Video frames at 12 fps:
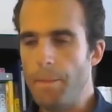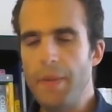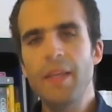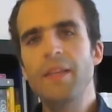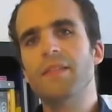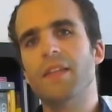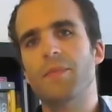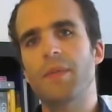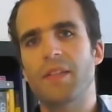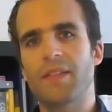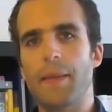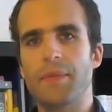Beast has
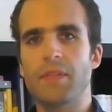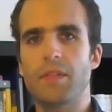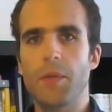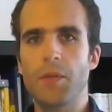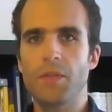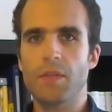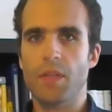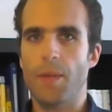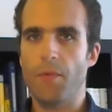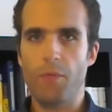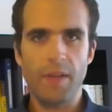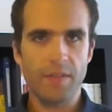been accepted to Boost a
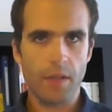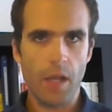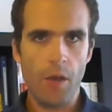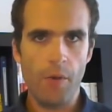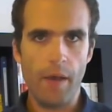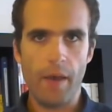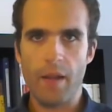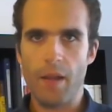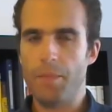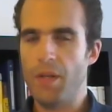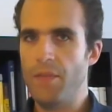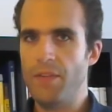couple of weeks ago, and
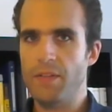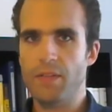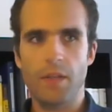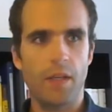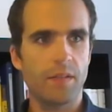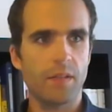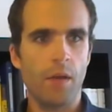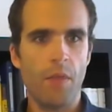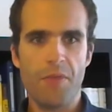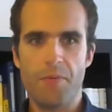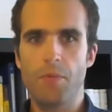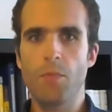I believe it's
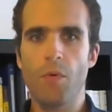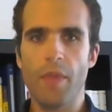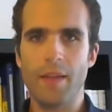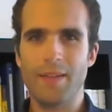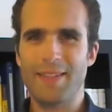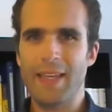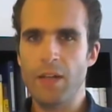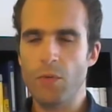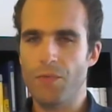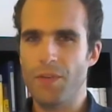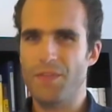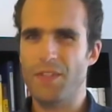gone through more than 10
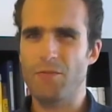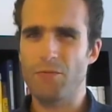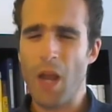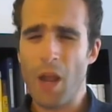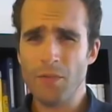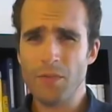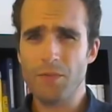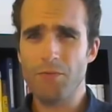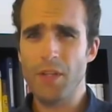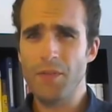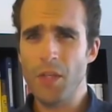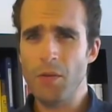or 15 rounds of
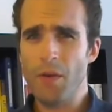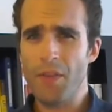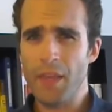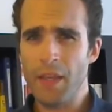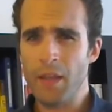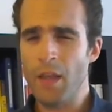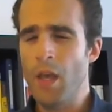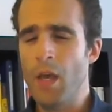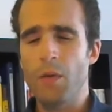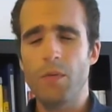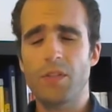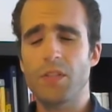review, I think,
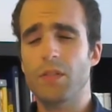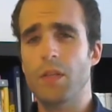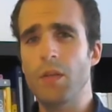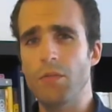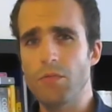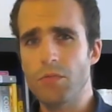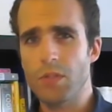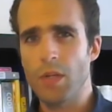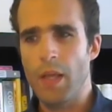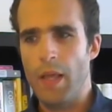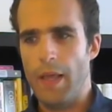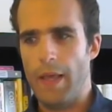which is huge.
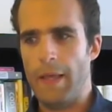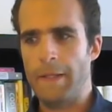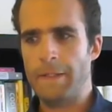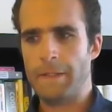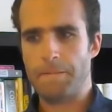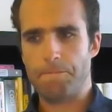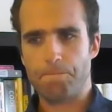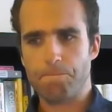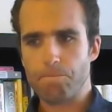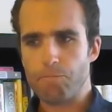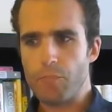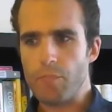And
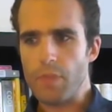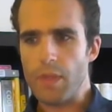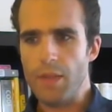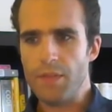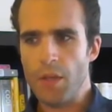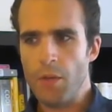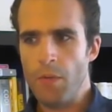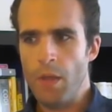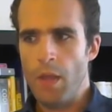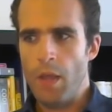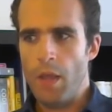so